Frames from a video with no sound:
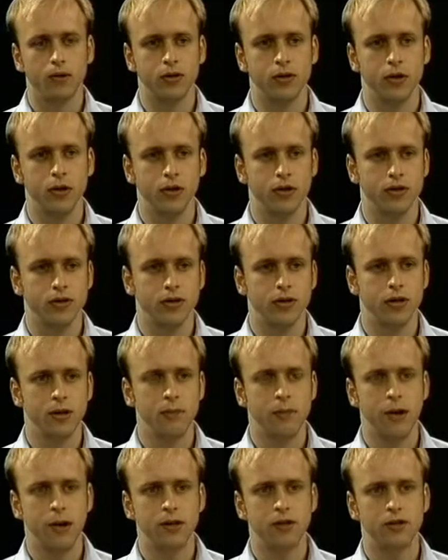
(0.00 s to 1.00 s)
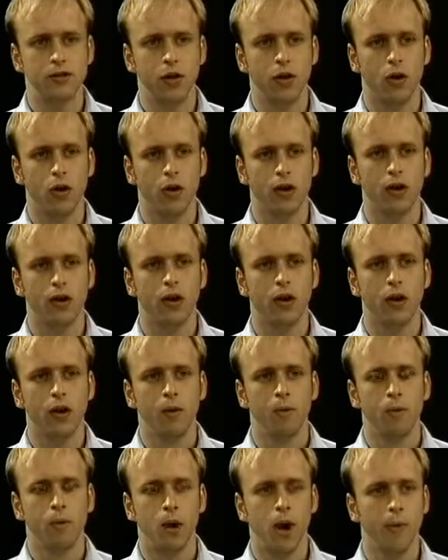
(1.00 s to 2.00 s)
there's an urgency based
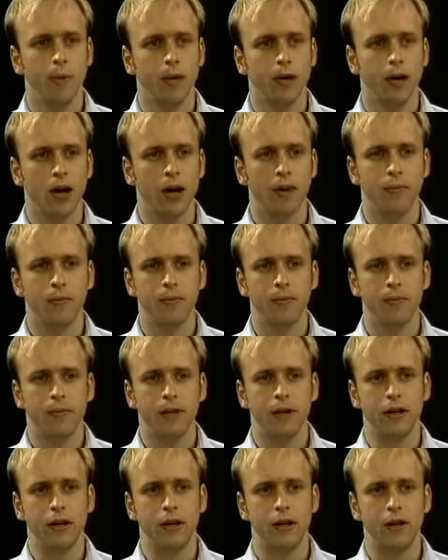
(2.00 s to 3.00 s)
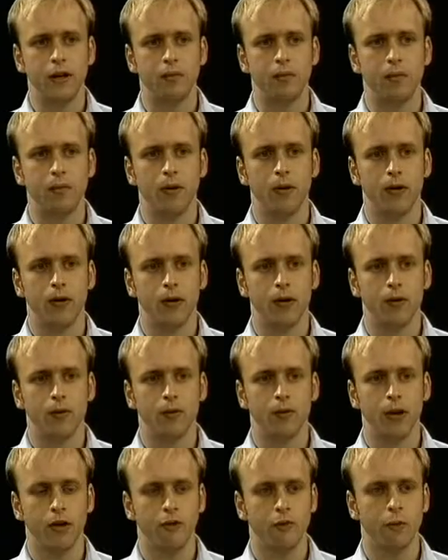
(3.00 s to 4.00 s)
on propping up the
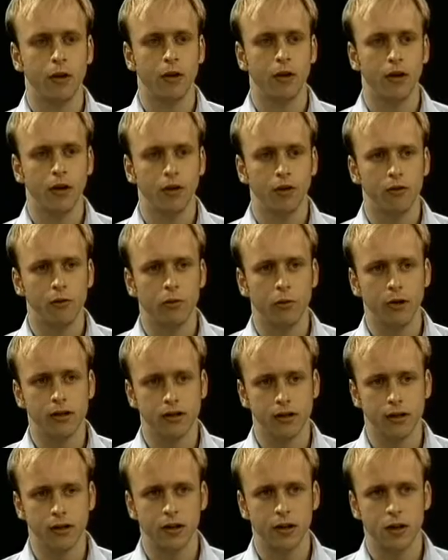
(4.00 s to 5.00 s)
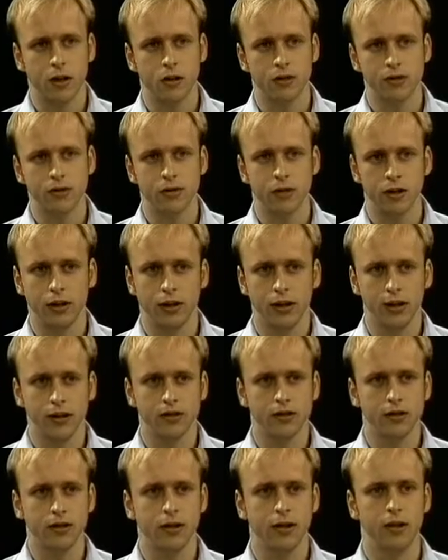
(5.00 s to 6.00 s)
government of President Carlos
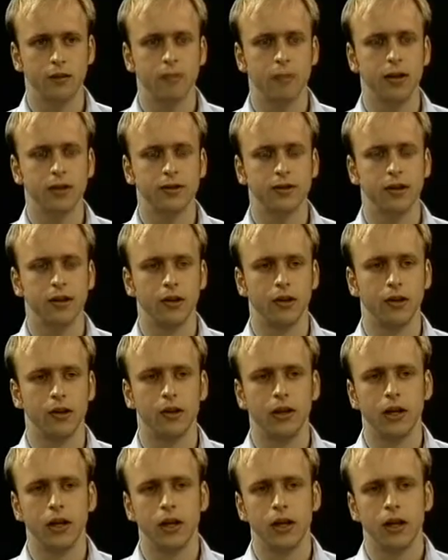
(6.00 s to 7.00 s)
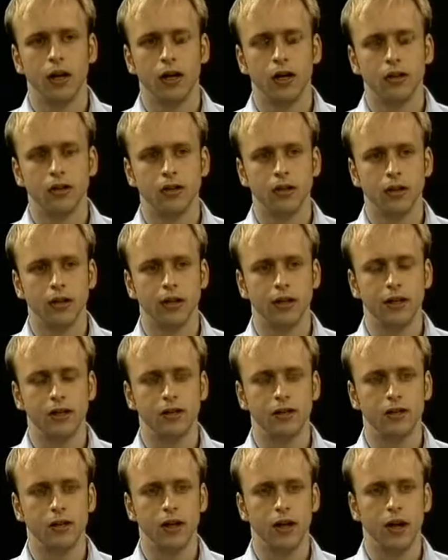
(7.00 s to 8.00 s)
Salinas in Mexico.
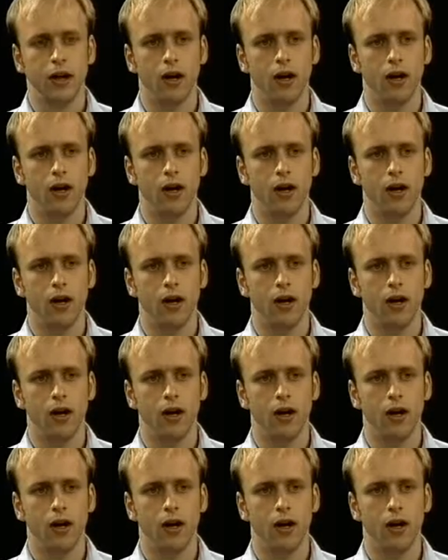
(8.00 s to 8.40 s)
Salinas